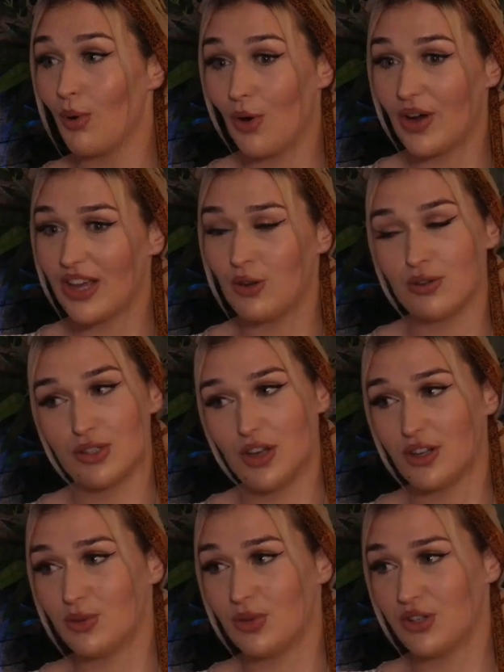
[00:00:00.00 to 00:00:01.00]
But it all
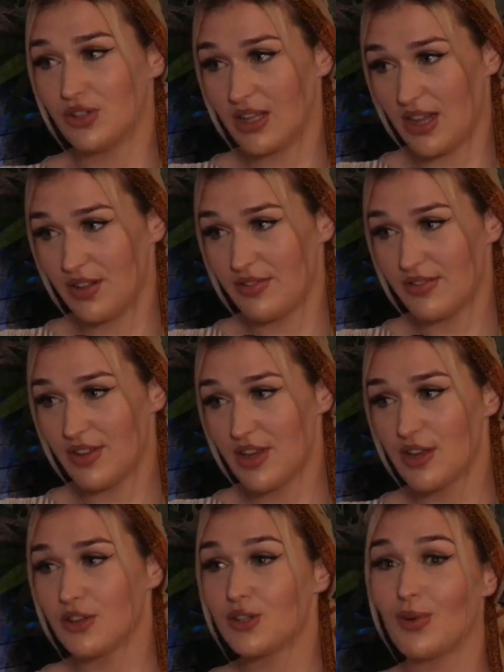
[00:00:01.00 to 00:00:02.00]
starts with yourself.
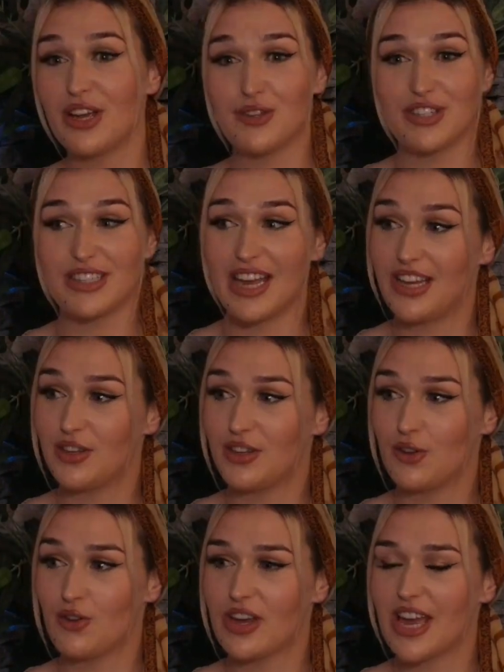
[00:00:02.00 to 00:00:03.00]
So I used to say at a